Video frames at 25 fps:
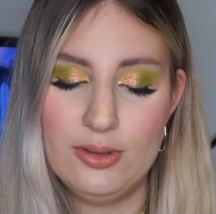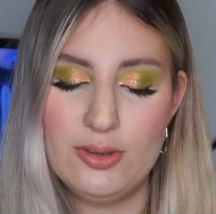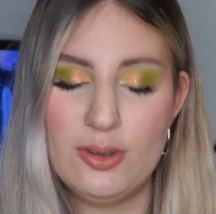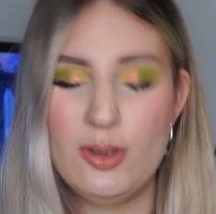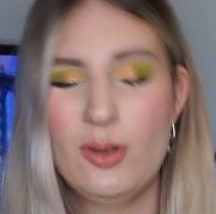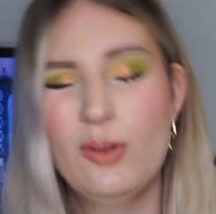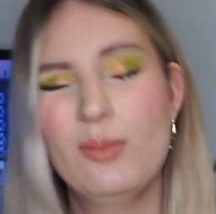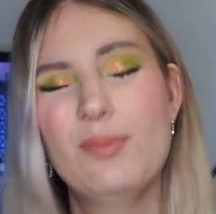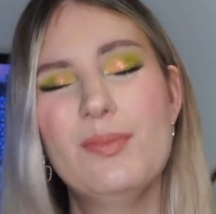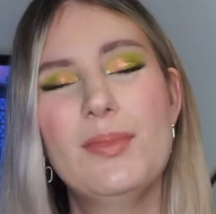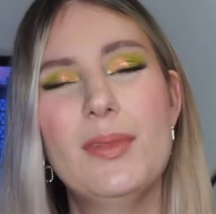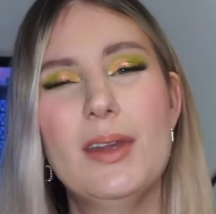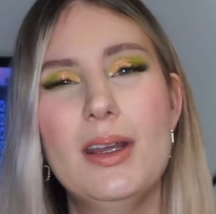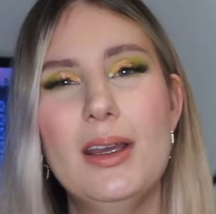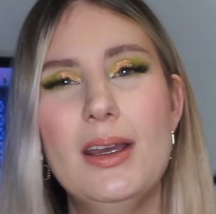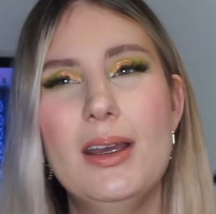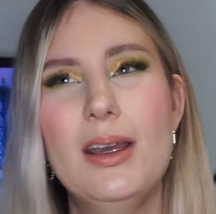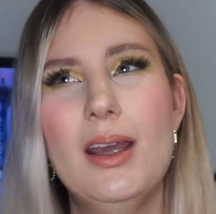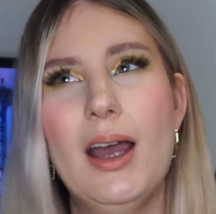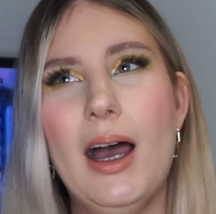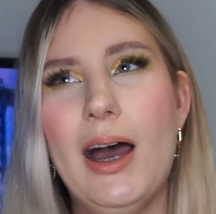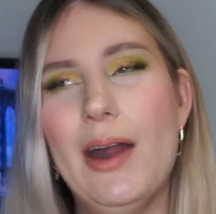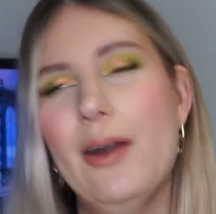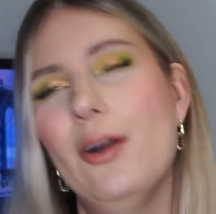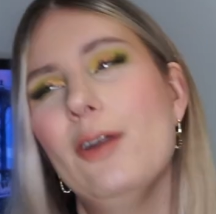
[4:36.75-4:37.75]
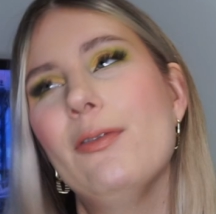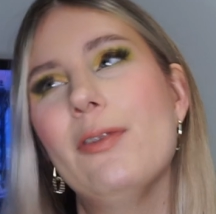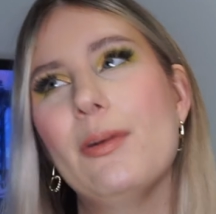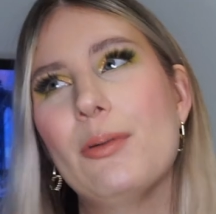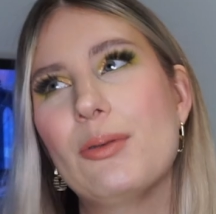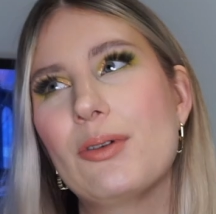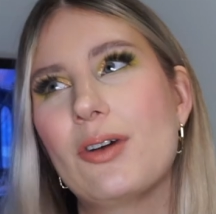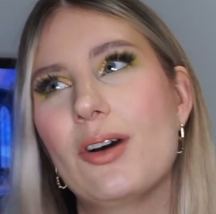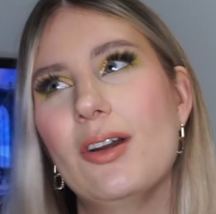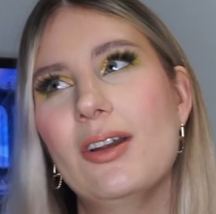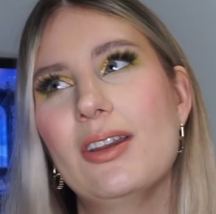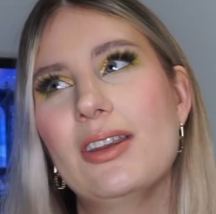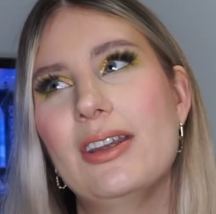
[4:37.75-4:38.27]
So I don't know if I
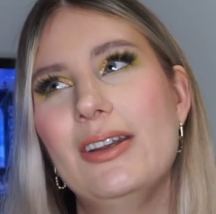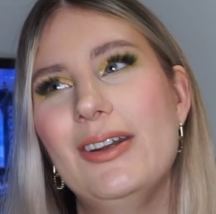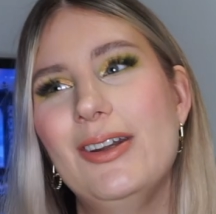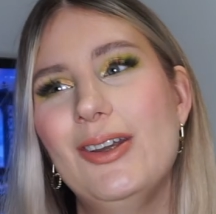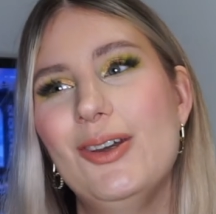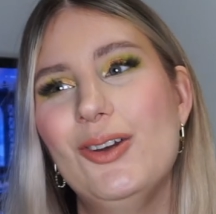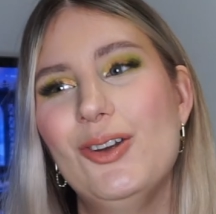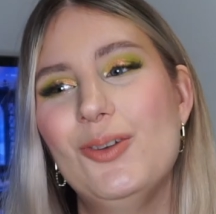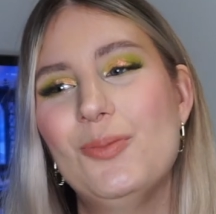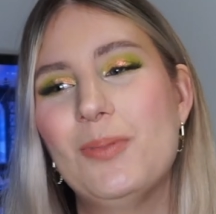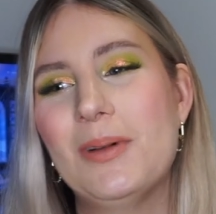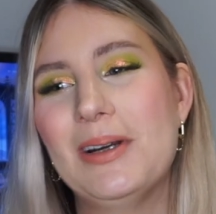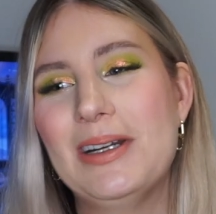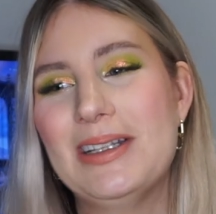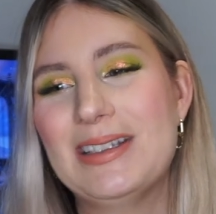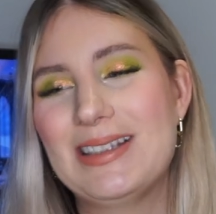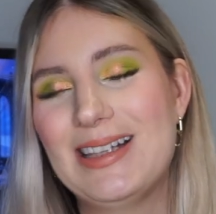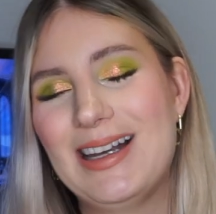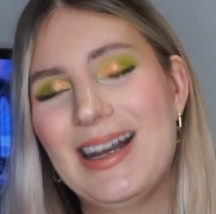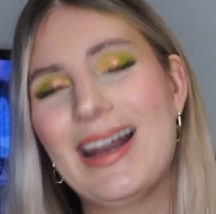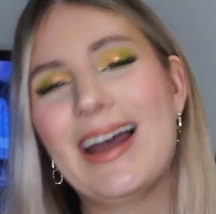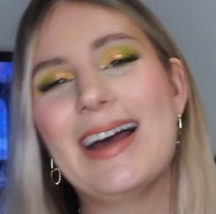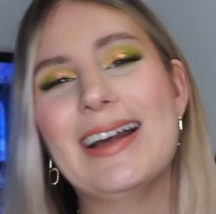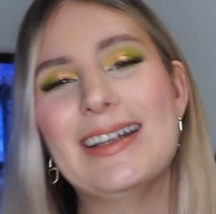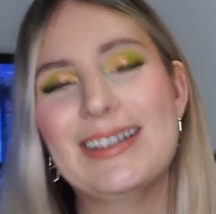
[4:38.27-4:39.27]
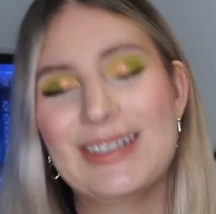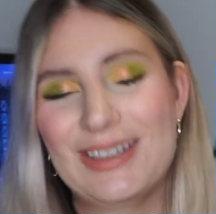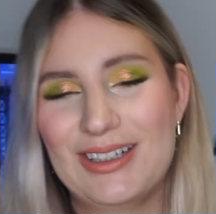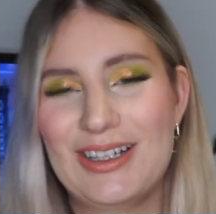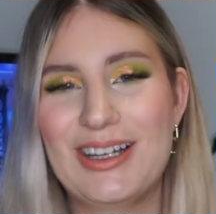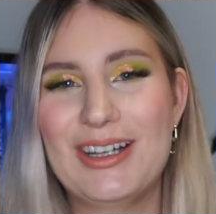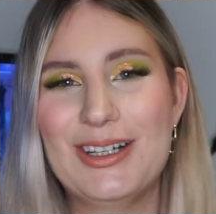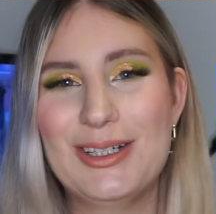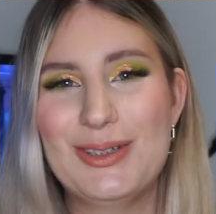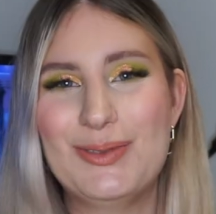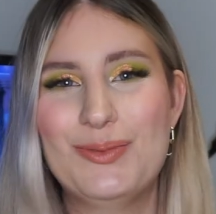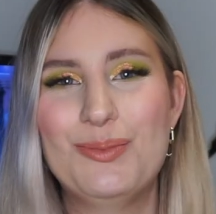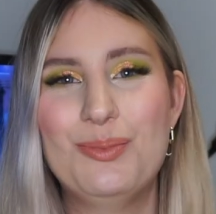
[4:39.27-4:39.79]
would call it a nude, but it's a lighter
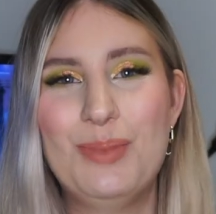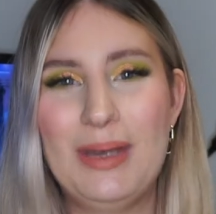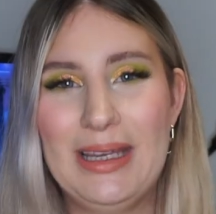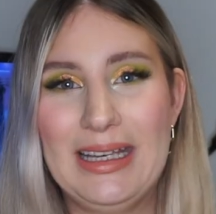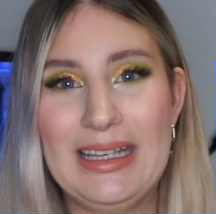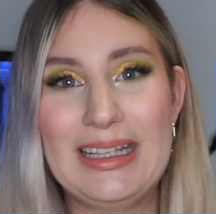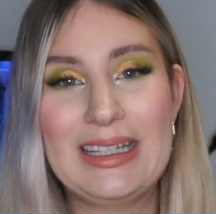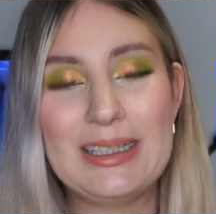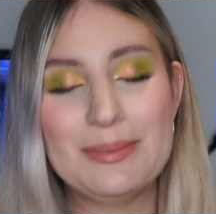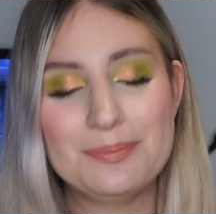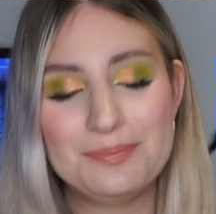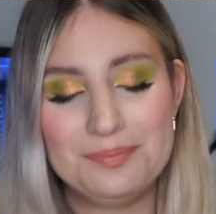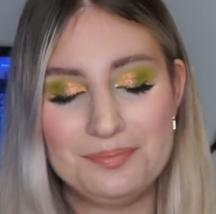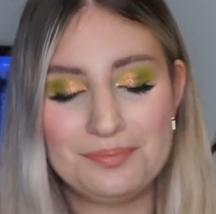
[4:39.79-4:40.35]
kind of pink.